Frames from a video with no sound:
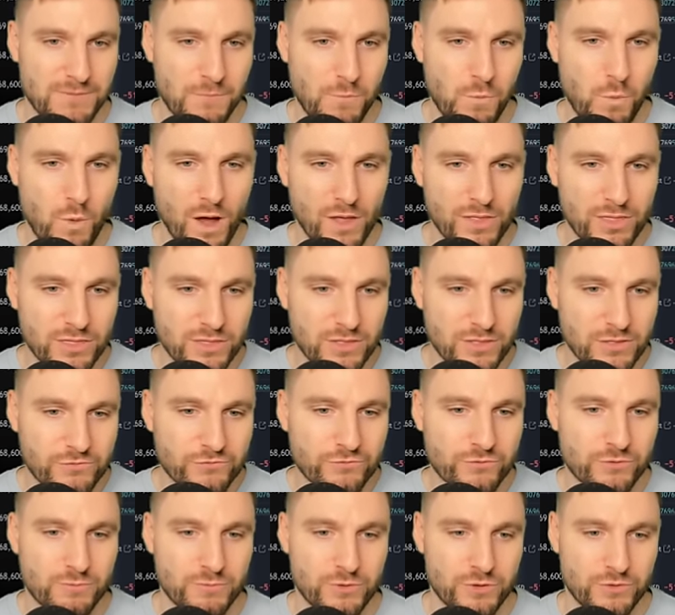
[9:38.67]

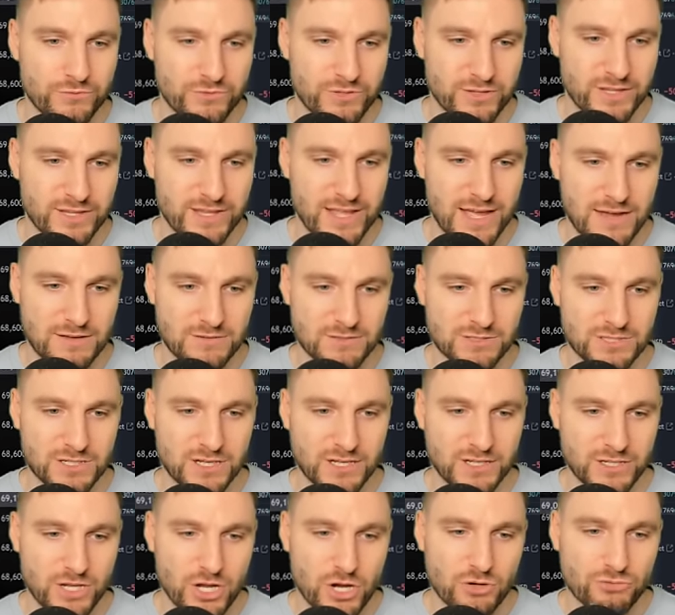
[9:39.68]
Wonderful move to the
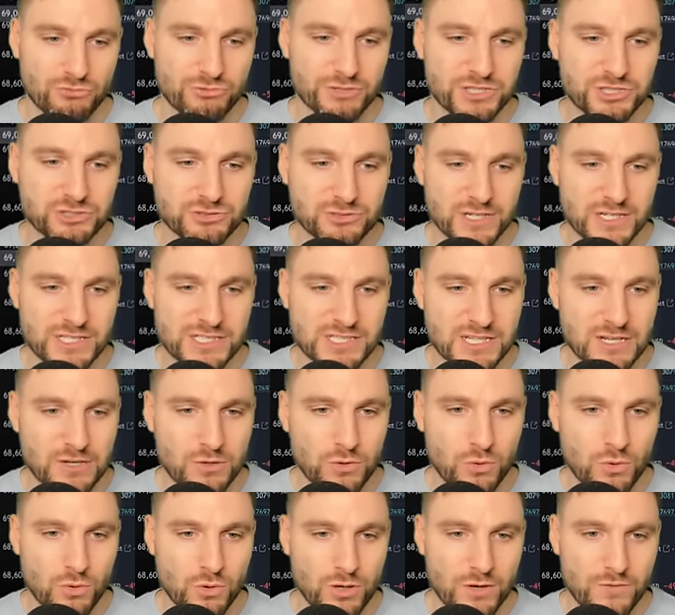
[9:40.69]
downside, retracing
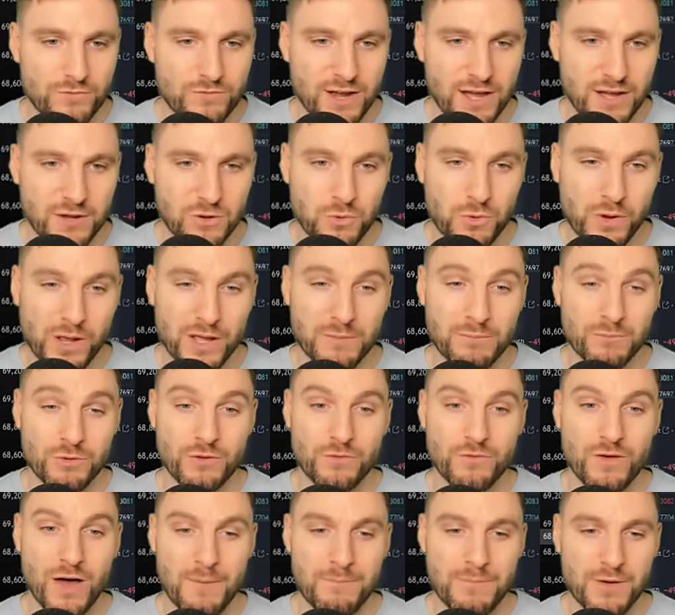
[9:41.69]
all of that quick
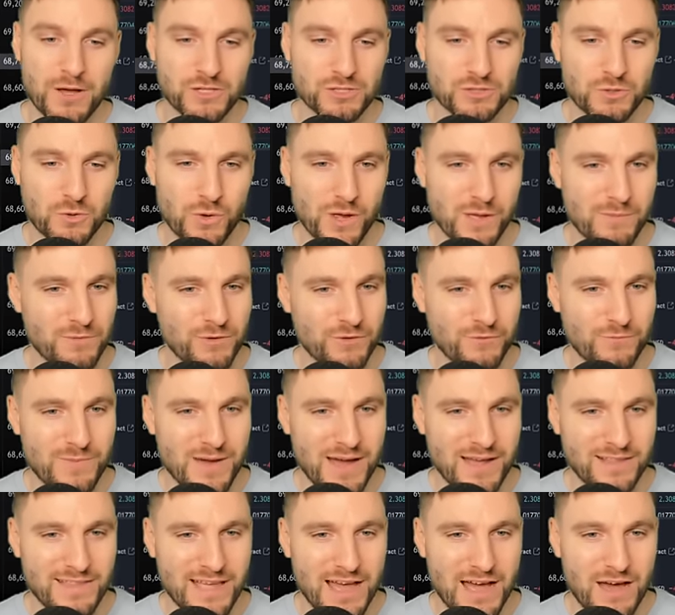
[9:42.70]
move up, quick move
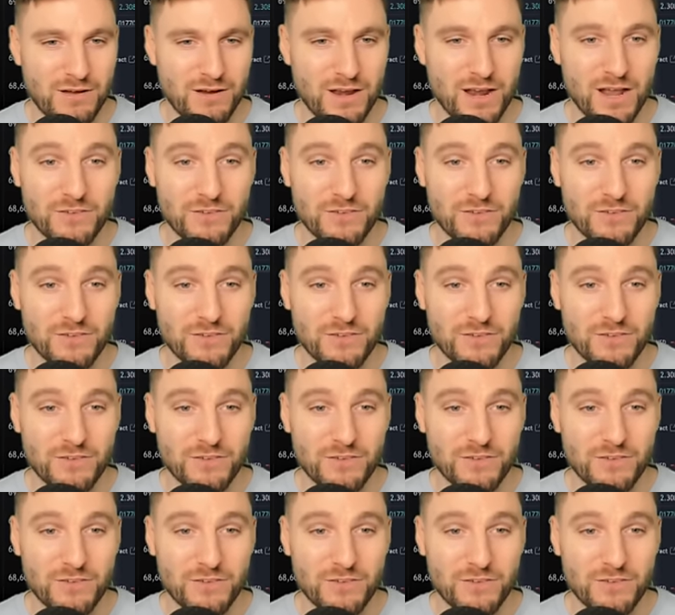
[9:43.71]
back down.